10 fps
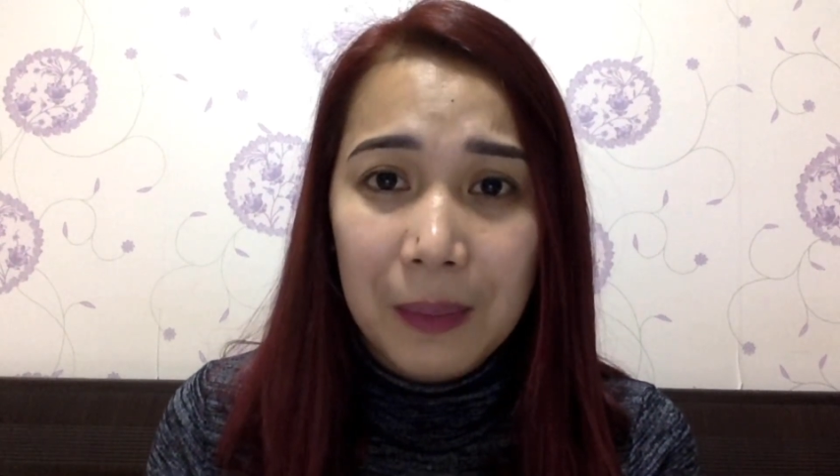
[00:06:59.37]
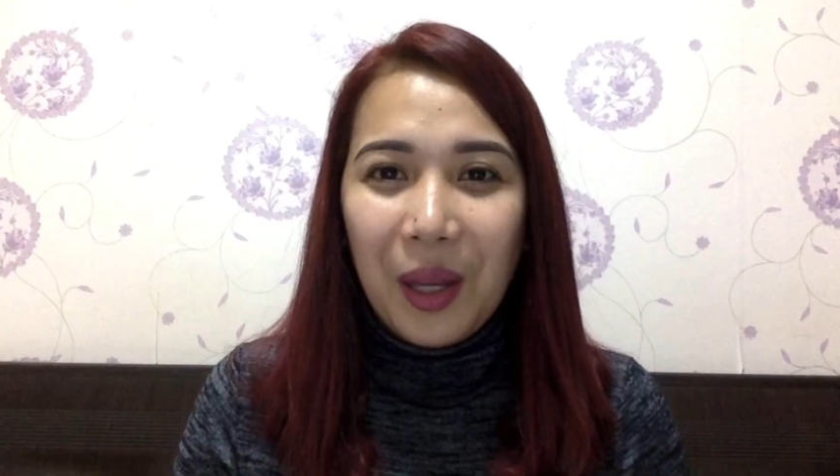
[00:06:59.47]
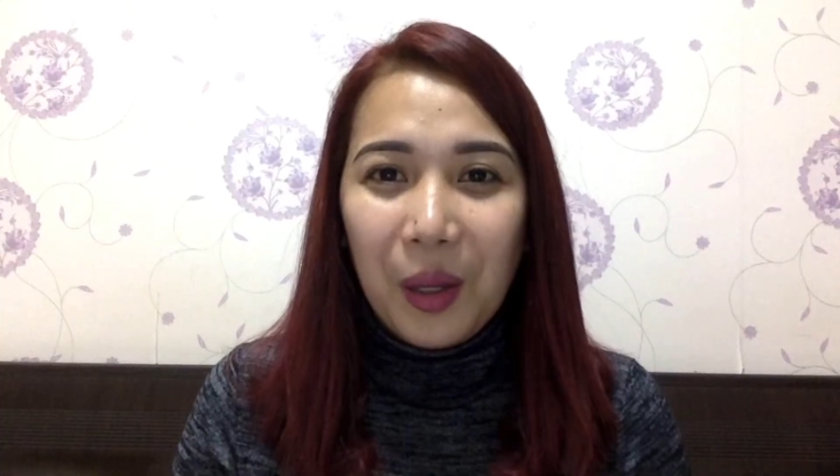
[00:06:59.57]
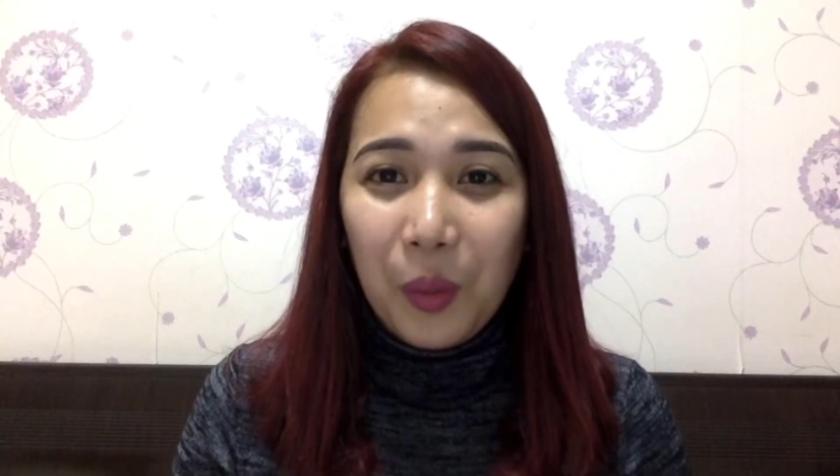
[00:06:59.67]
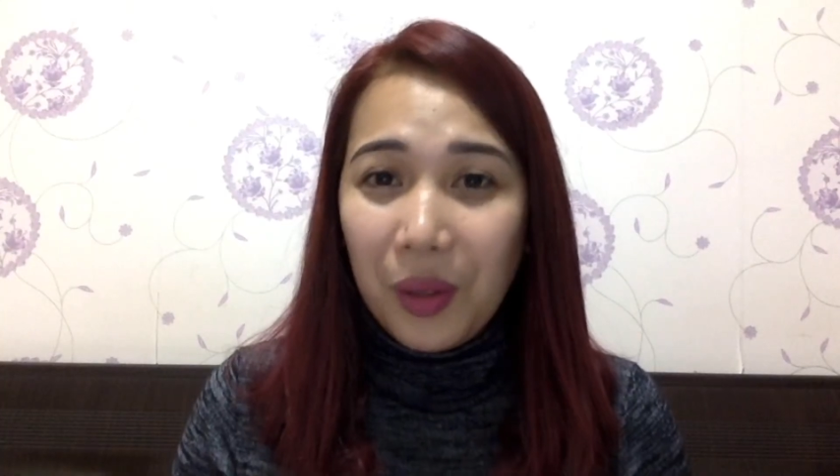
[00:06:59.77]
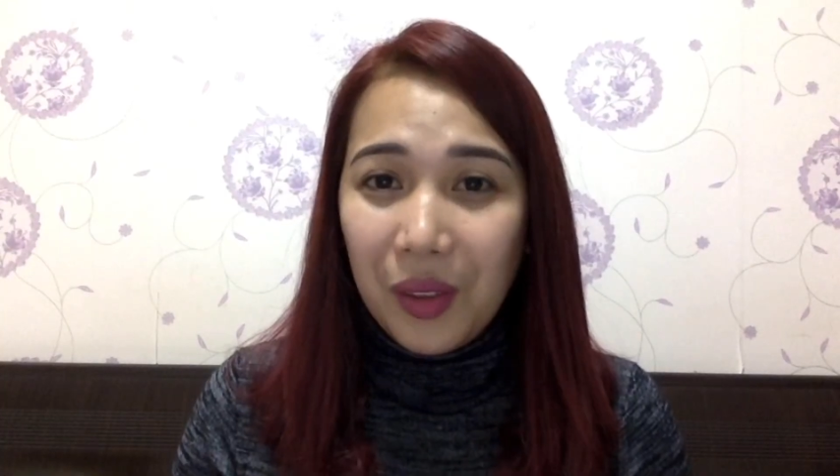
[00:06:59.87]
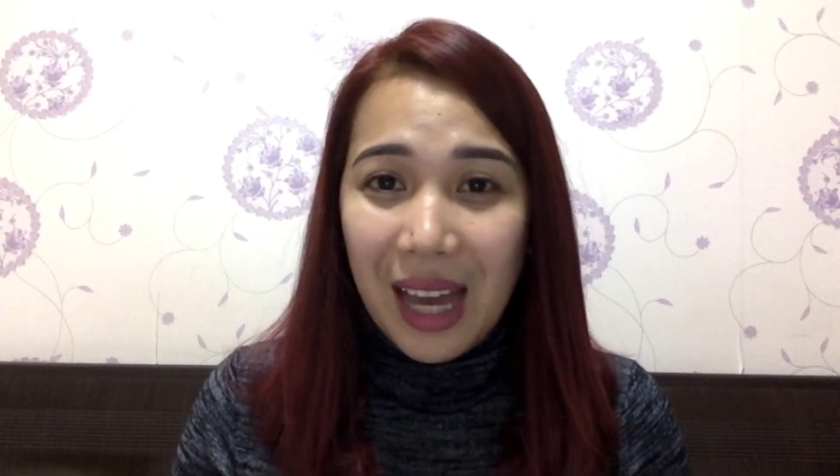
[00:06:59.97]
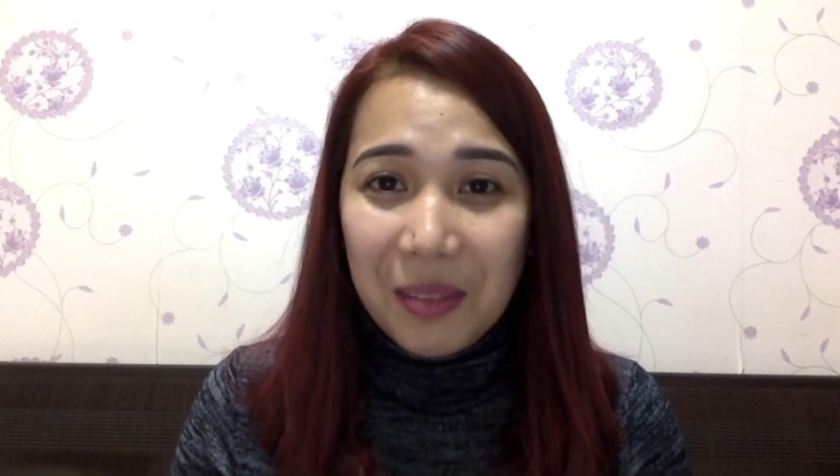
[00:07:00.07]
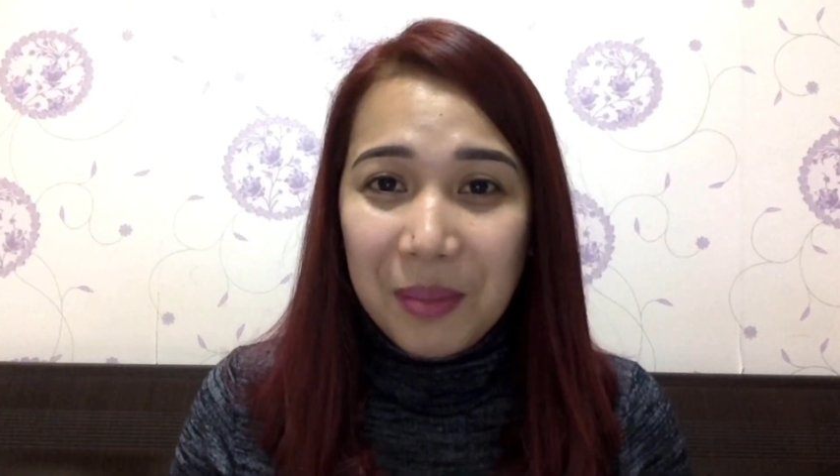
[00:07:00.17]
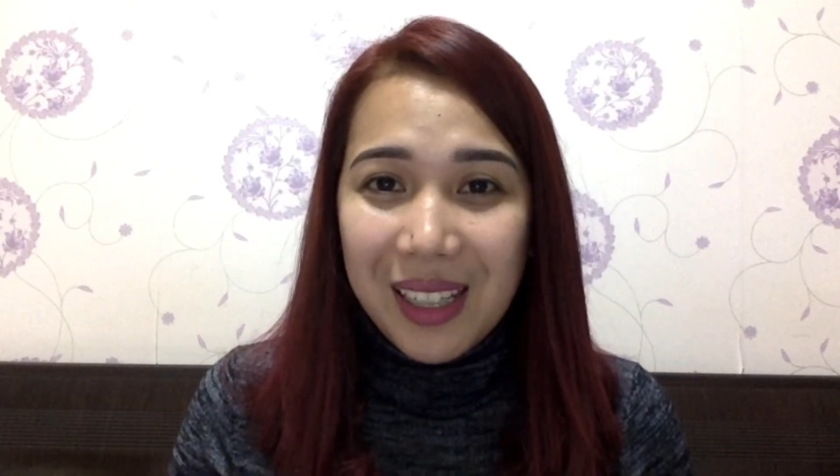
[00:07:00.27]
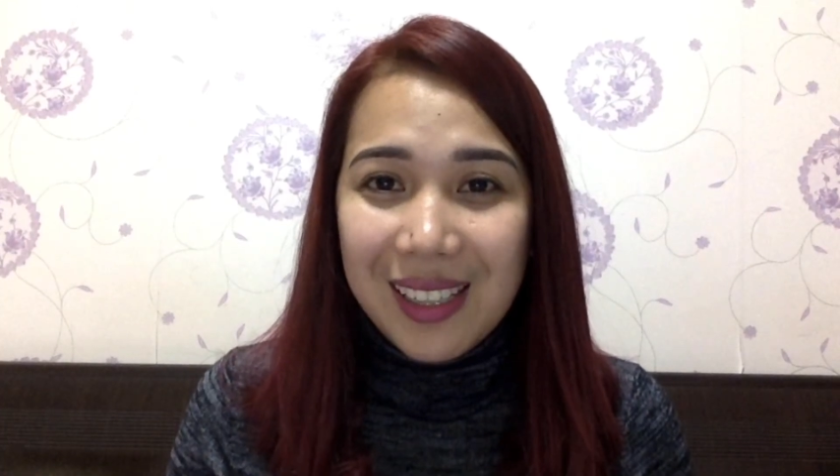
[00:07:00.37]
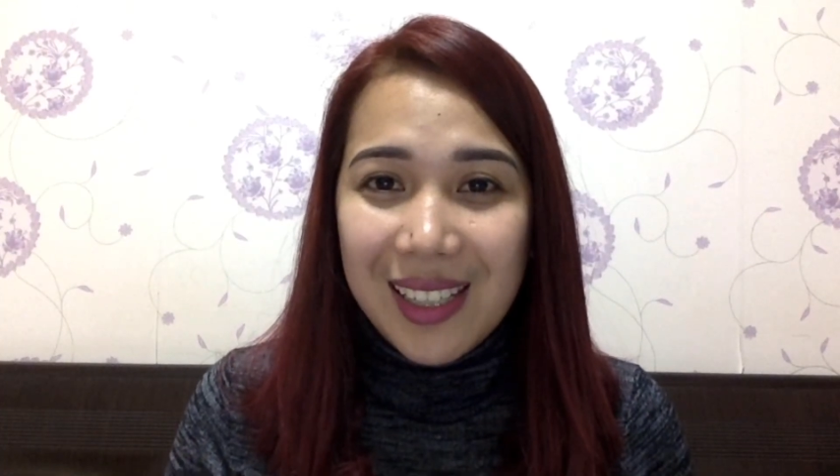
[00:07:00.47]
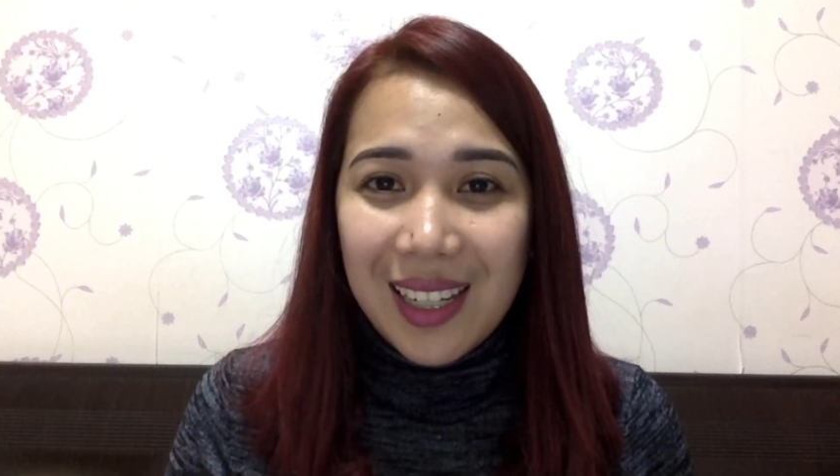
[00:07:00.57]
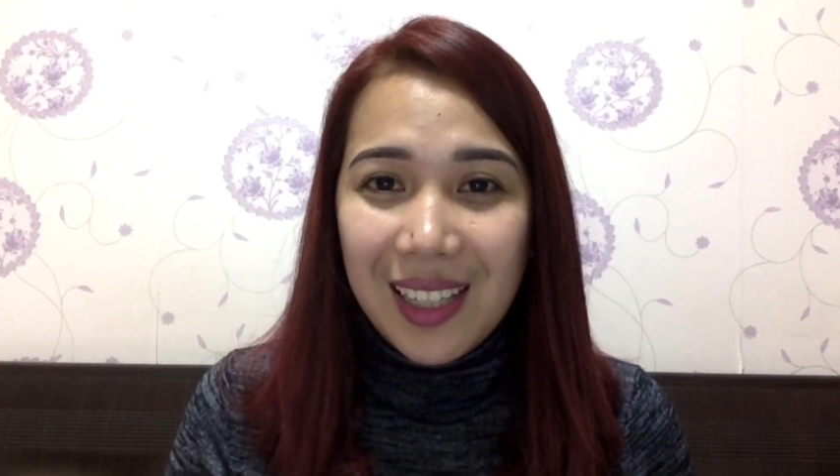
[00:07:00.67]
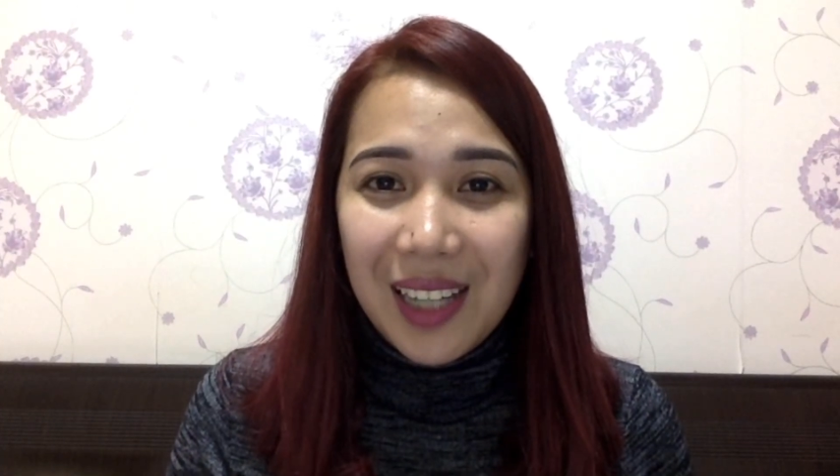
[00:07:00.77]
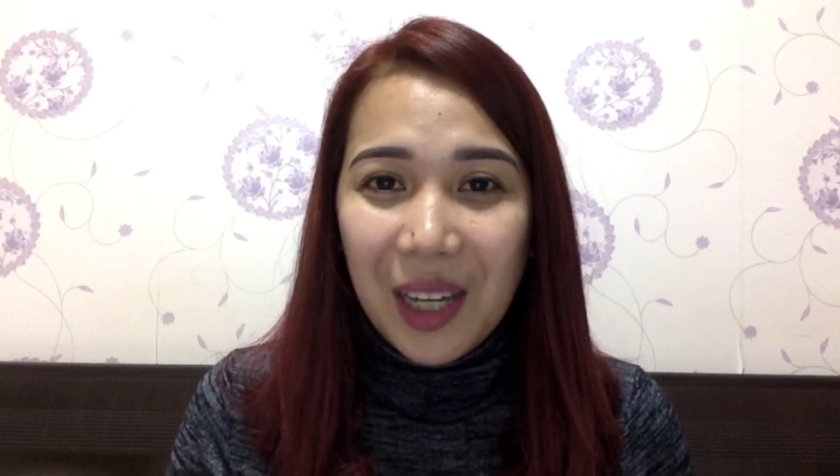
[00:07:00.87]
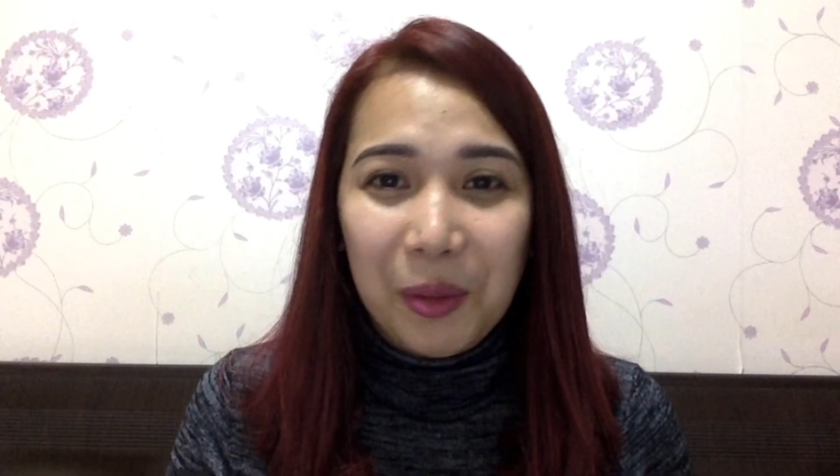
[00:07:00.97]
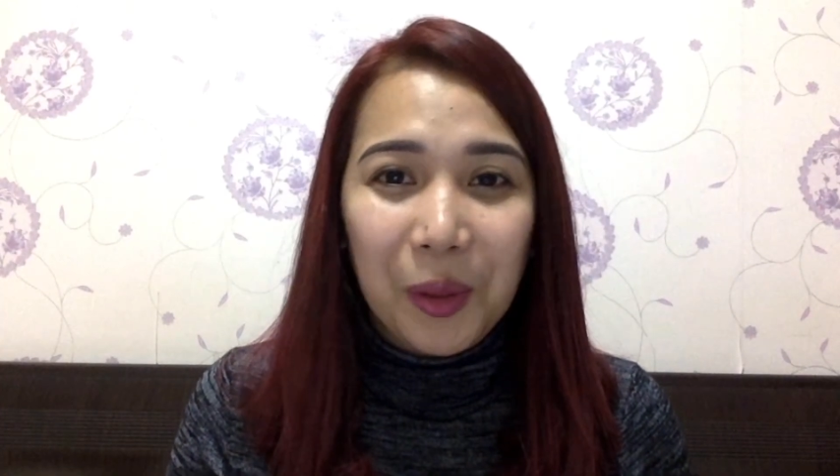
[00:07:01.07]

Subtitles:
With that being said, I would